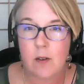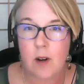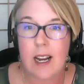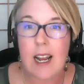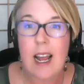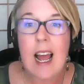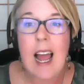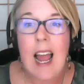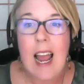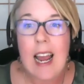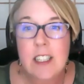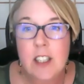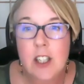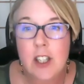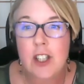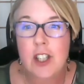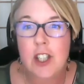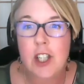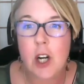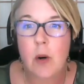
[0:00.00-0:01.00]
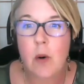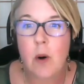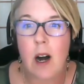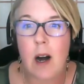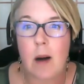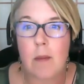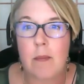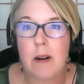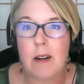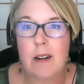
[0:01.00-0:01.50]
right and to show
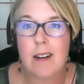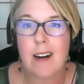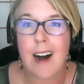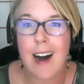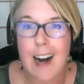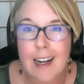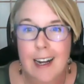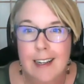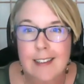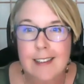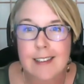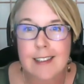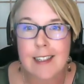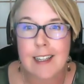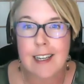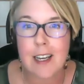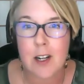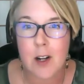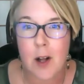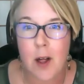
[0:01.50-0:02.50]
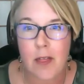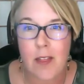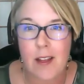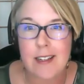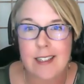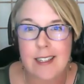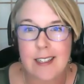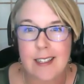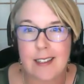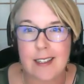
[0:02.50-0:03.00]
up honestly and
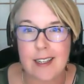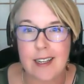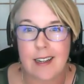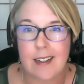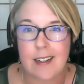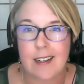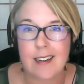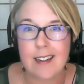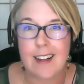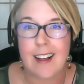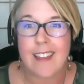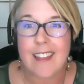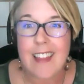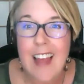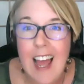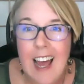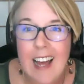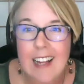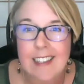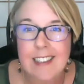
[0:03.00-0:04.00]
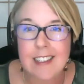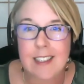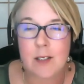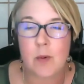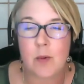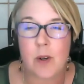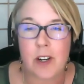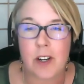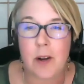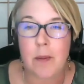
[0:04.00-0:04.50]
authentically that
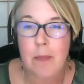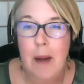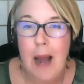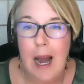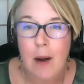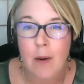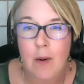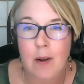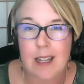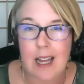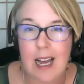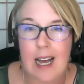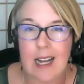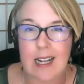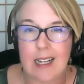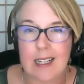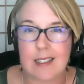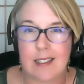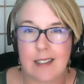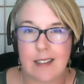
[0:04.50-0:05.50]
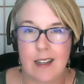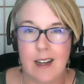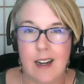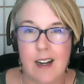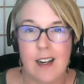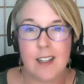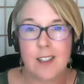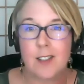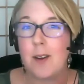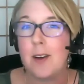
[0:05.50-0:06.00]
is where your power lies
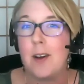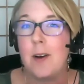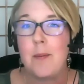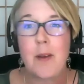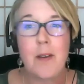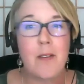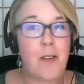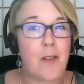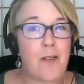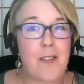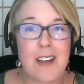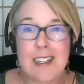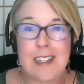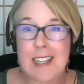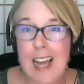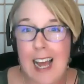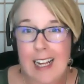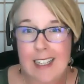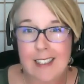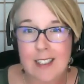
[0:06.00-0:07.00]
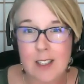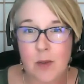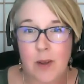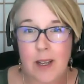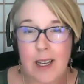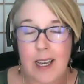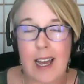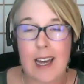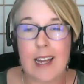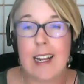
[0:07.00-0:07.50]
so i hope you have a fantastic
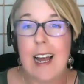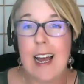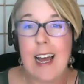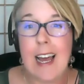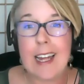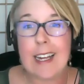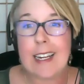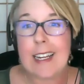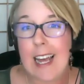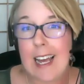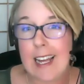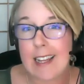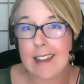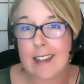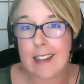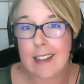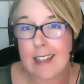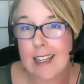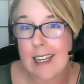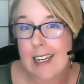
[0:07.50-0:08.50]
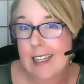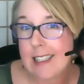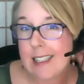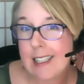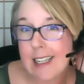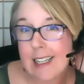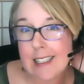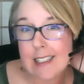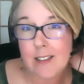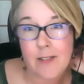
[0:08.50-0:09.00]
week ahead and again the
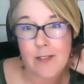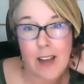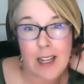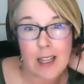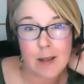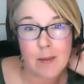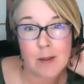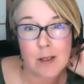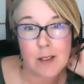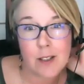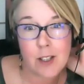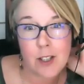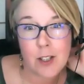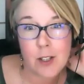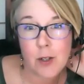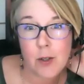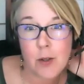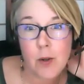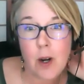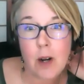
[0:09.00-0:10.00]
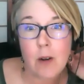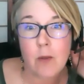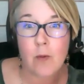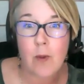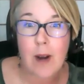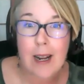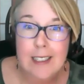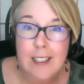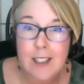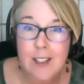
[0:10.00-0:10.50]
link is available to
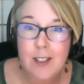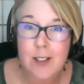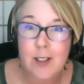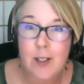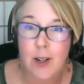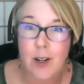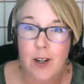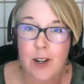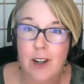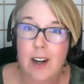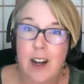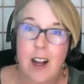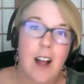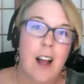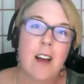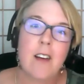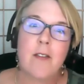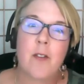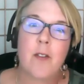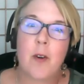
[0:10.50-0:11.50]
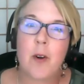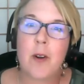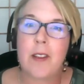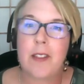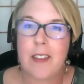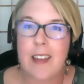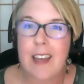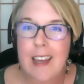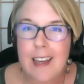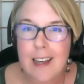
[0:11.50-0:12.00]
register for
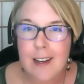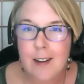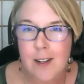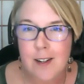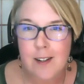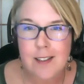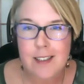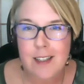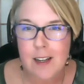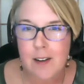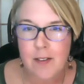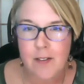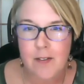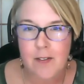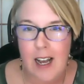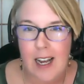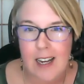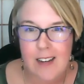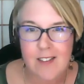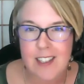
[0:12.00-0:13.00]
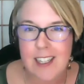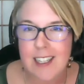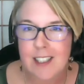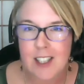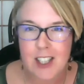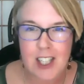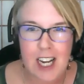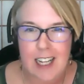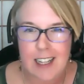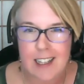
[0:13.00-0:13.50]
the heal yourself five day
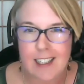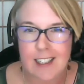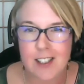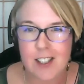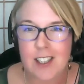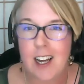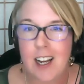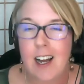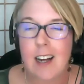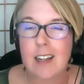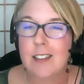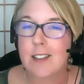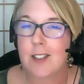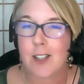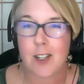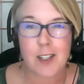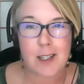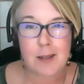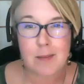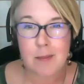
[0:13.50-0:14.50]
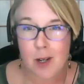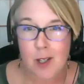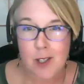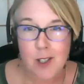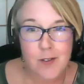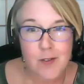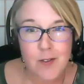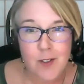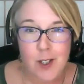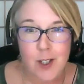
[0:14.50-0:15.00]
challenge starting
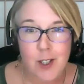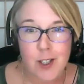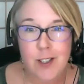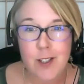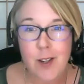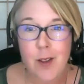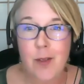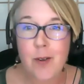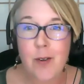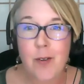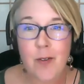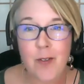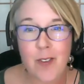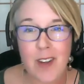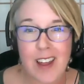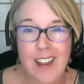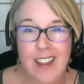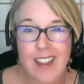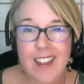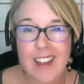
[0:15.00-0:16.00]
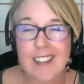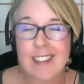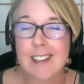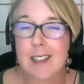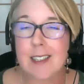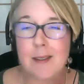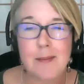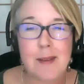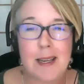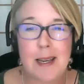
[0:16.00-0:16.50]
March 1st through 5th. It's
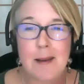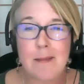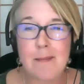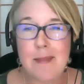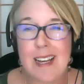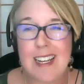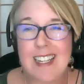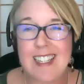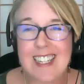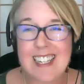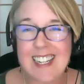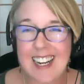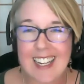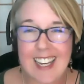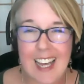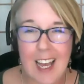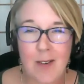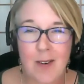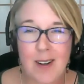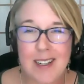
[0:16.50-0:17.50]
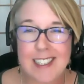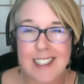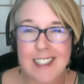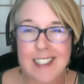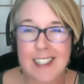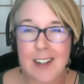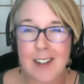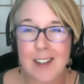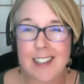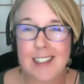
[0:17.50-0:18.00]
going to be amazing. I can't wait to
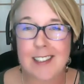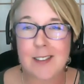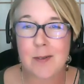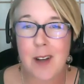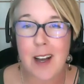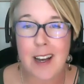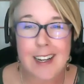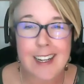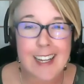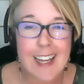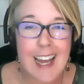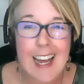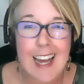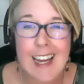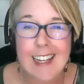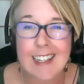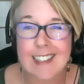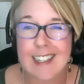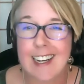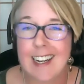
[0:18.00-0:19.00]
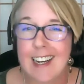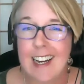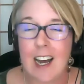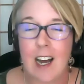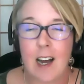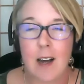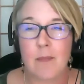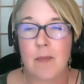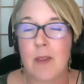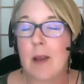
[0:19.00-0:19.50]
share this again.
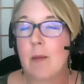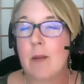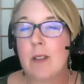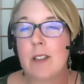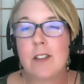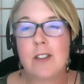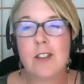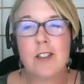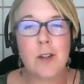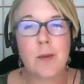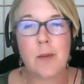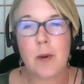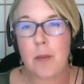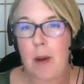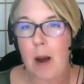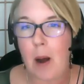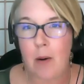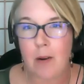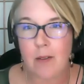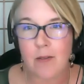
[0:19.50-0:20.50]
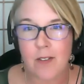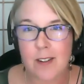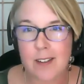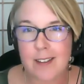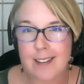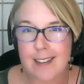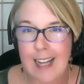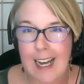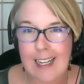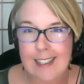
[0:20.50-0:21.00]
Um, it was super
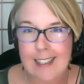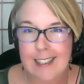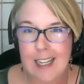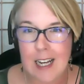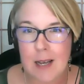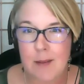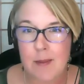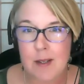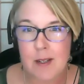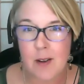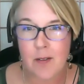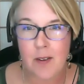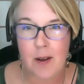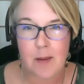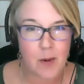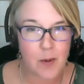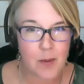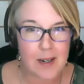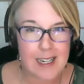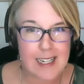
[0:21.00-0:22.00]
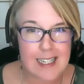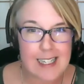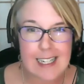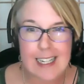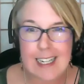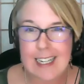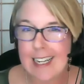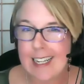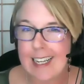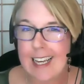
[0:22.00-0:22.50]
powerful last time in November when I did
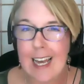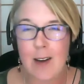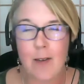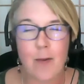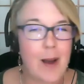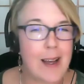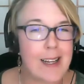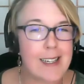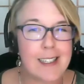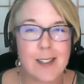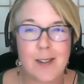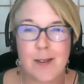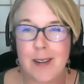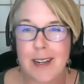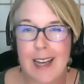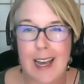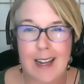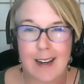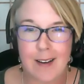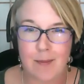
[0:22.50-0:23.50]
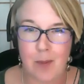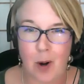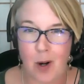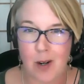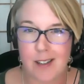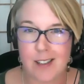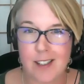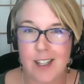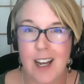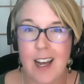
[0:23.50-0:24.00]
it. I can't wait to do it again in
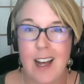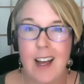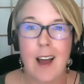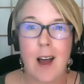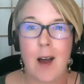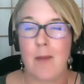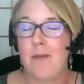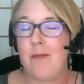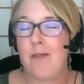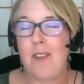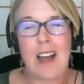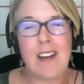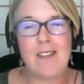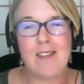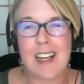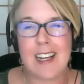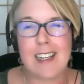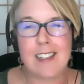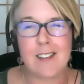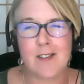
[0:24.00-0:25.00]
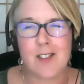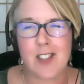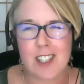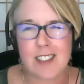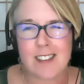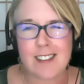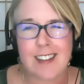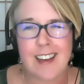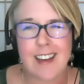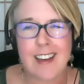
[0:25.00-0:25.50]
March. Um, five days of
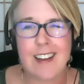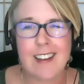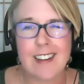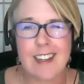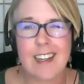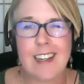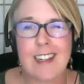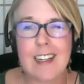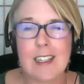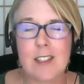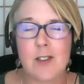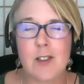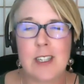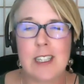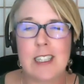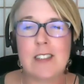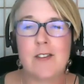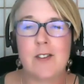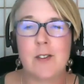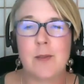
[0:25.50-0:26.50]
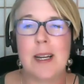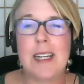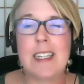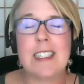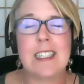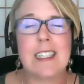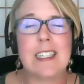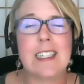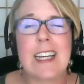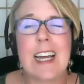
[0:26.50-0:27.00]
just healing and
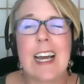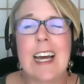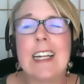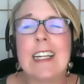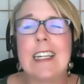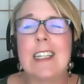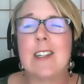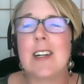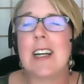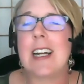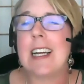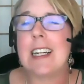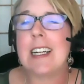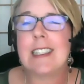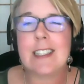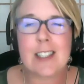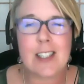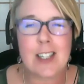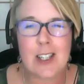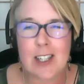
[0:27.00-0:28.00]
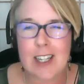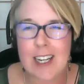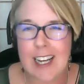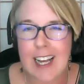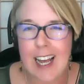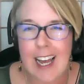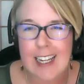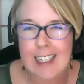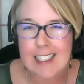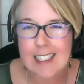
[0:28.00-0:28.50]
transformation and getting your hands
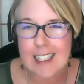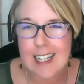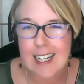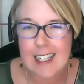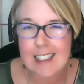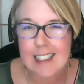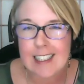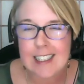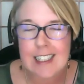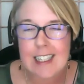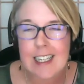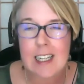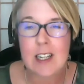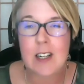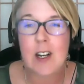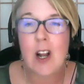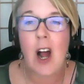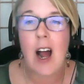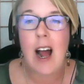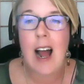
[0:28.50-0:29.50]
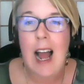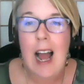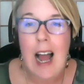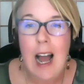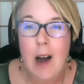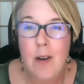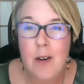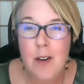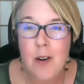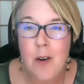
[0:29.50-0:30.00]
dirty and just seeing
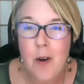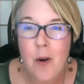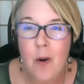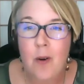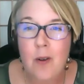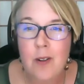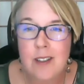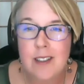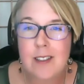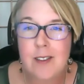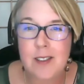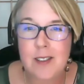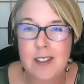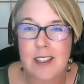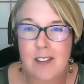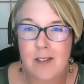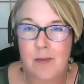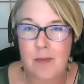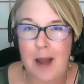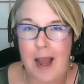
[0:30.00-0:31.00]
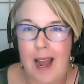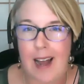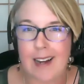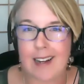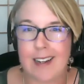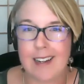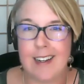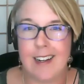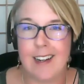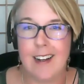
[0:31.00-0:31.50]
how you're holding yourself back
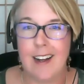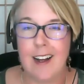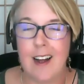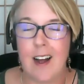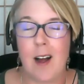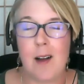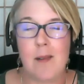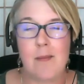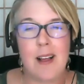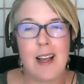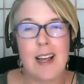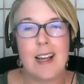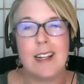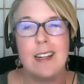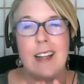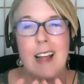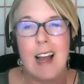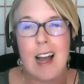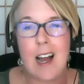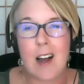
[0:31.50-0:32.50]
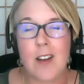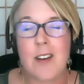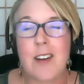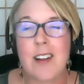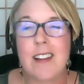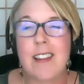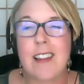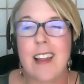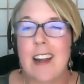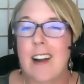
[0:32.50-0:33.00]
um, and how you
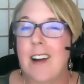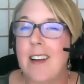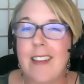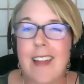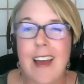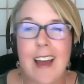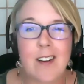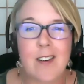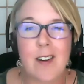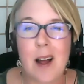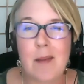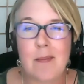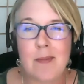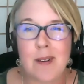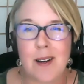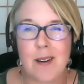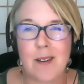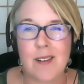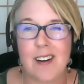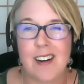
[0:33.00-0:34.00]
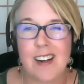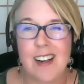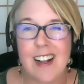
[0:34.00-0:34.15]
can let all that crap go.